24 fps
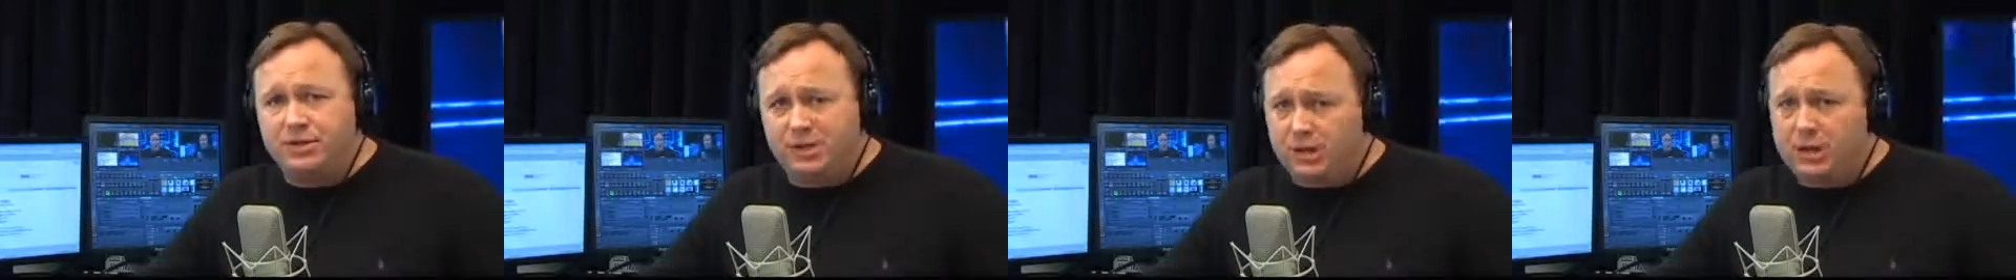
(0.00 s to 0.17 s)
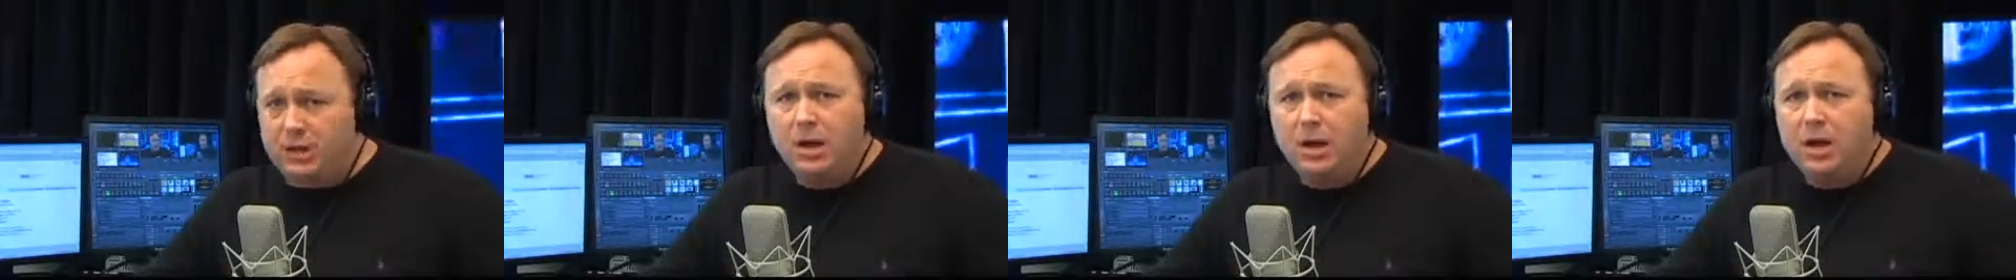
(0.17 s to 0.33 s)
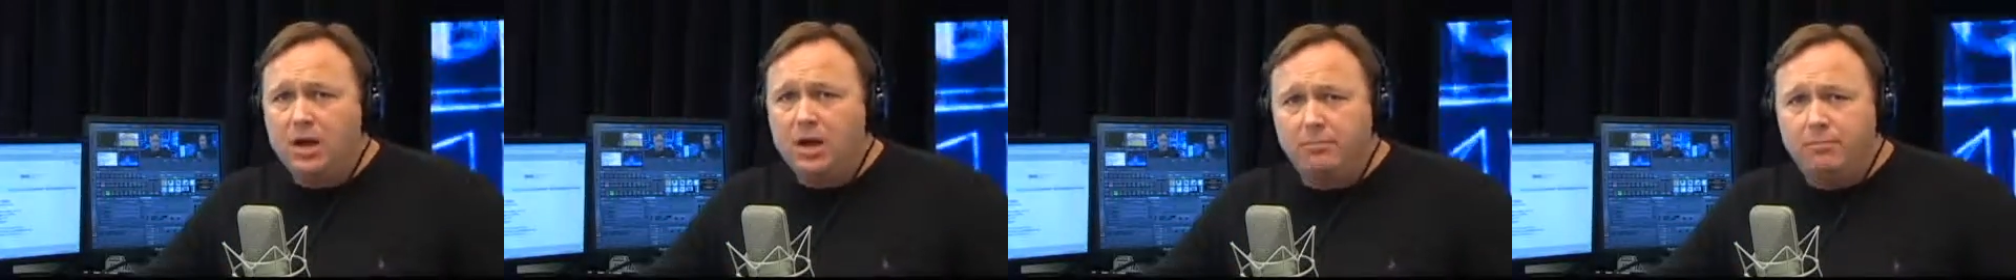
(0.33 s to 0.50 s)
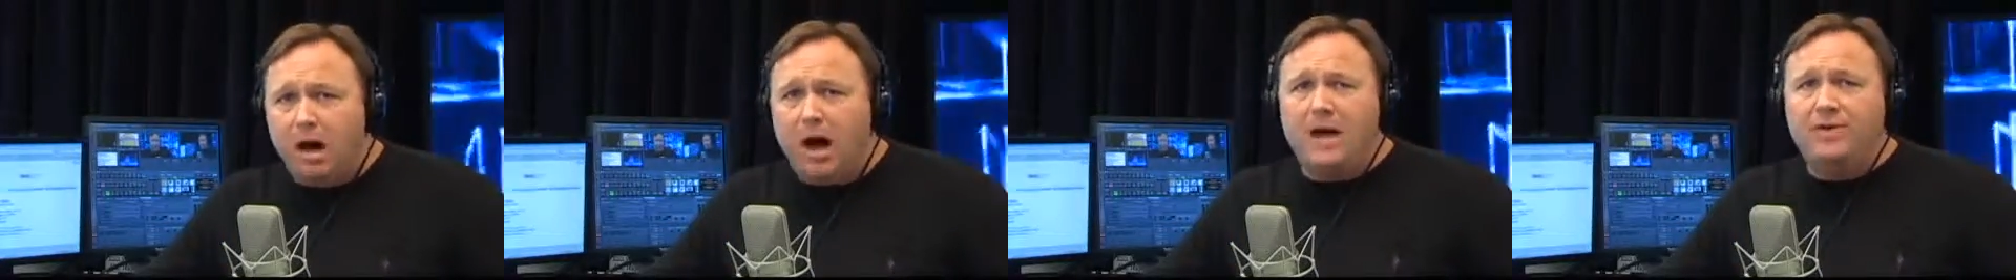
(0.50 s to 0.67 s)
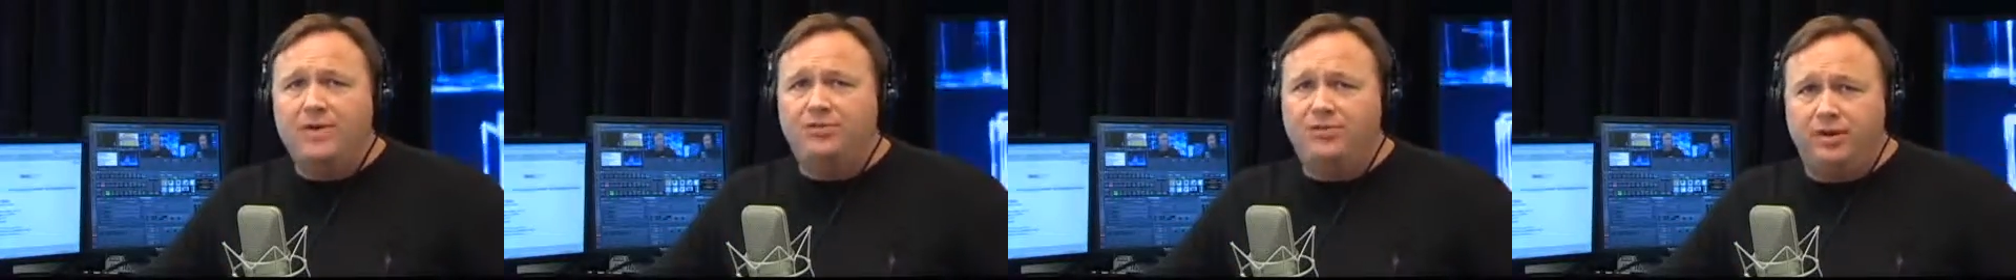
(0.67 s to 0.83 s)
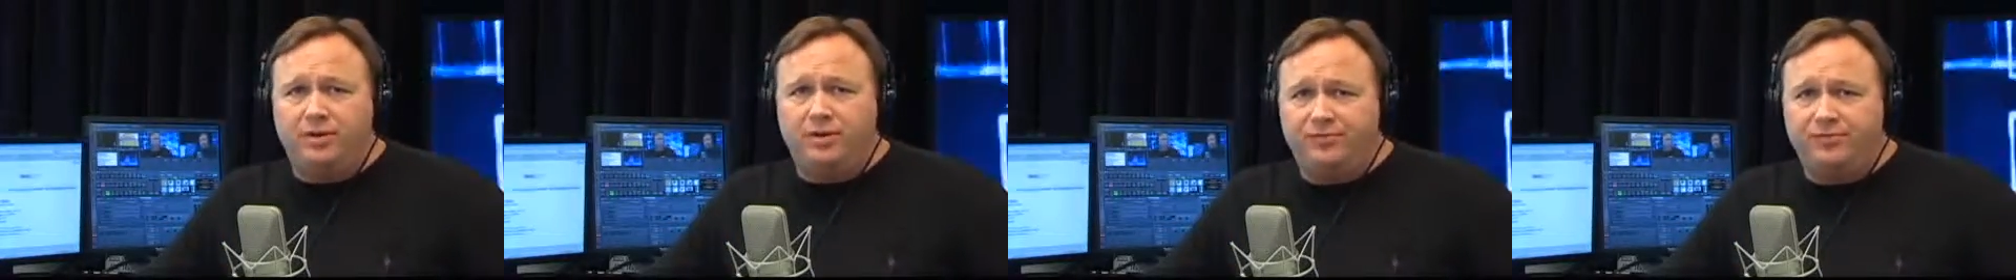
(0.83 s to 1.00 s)
in
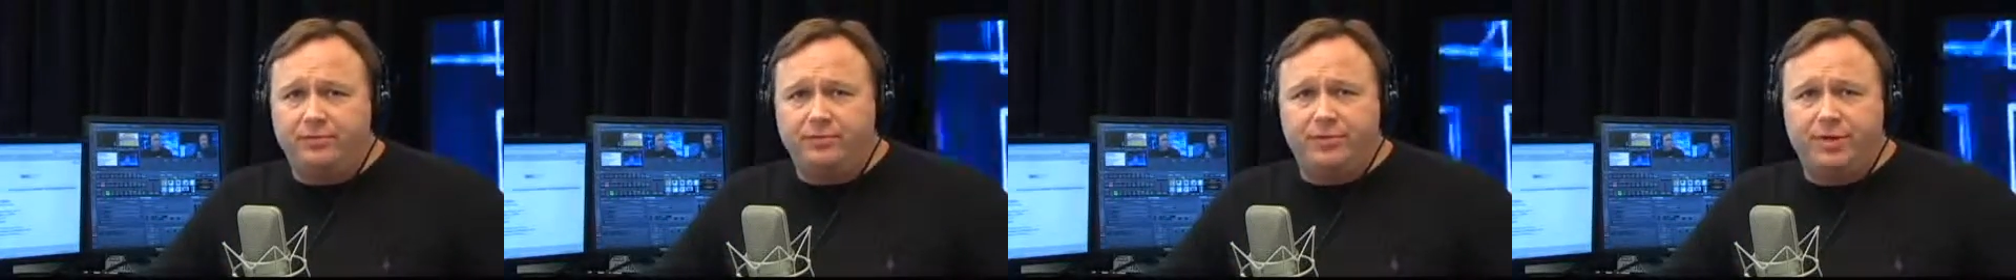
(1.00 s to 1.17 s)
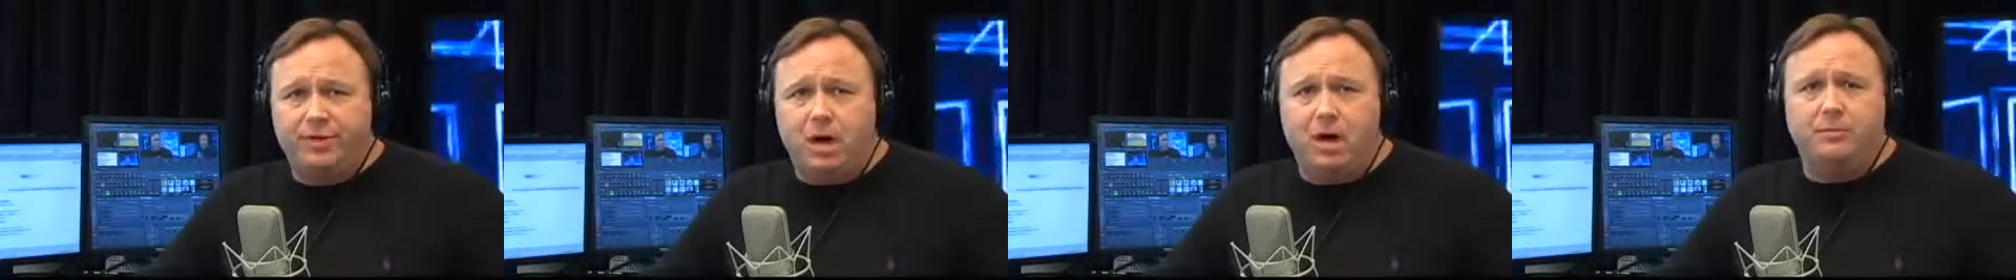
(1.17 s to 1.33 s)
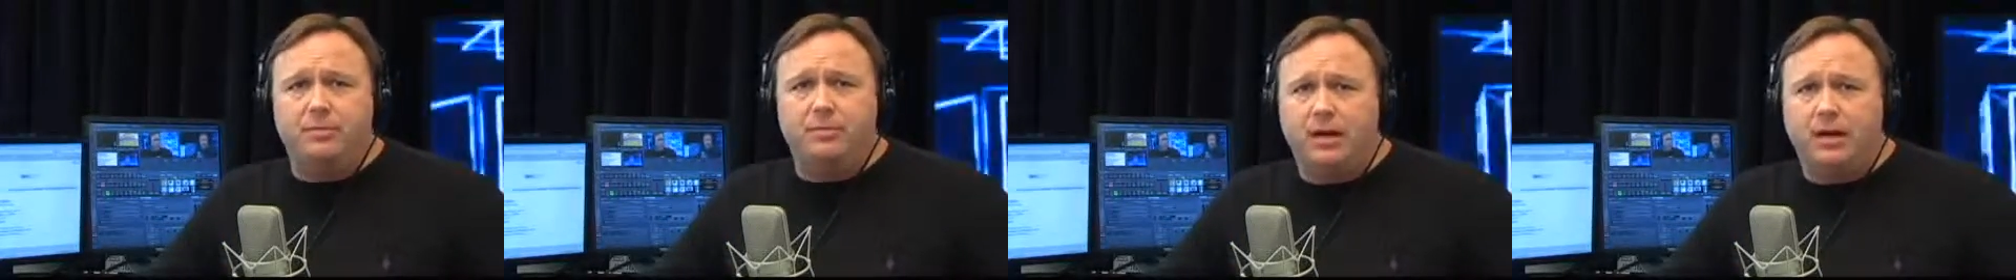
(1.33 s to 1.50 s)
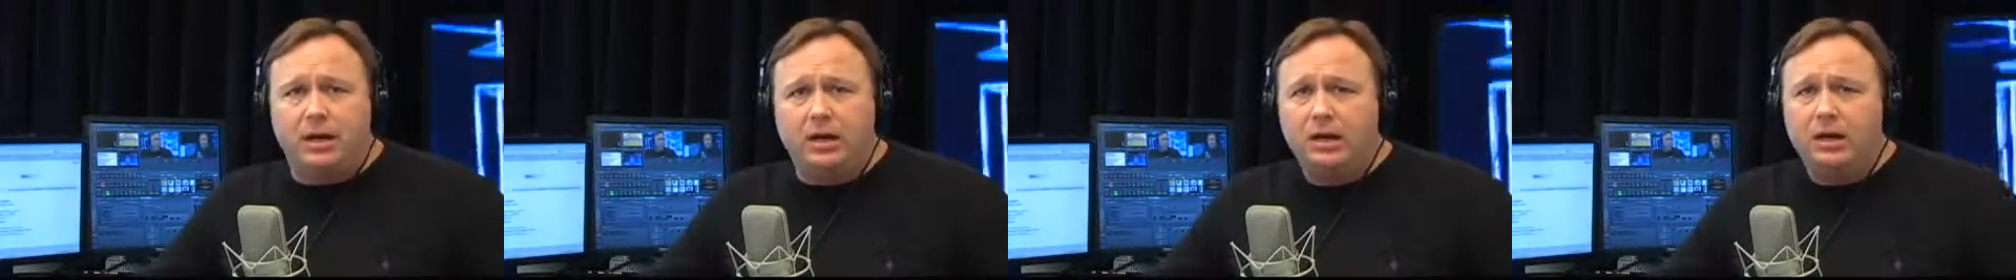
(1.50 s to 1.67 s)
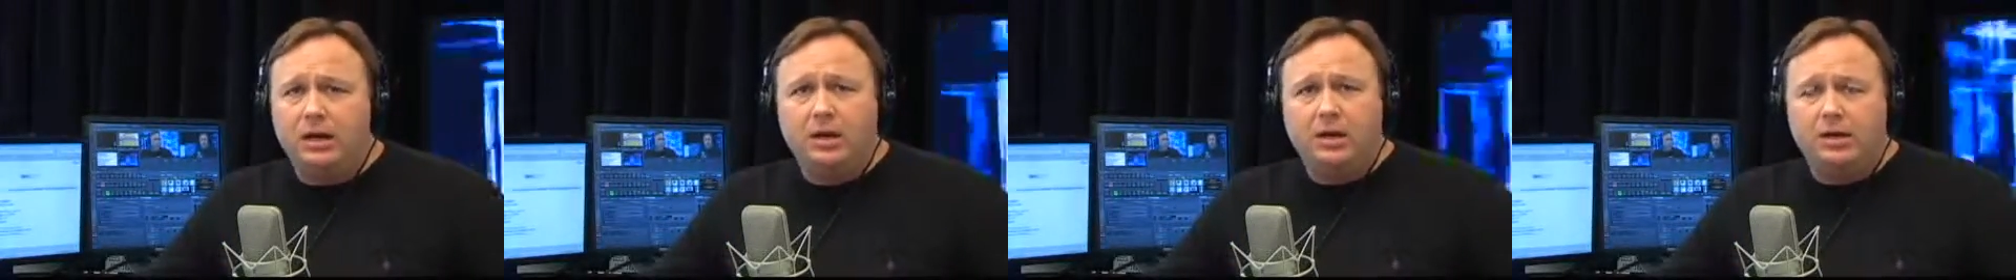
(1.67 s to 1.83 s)
Boston from Germany,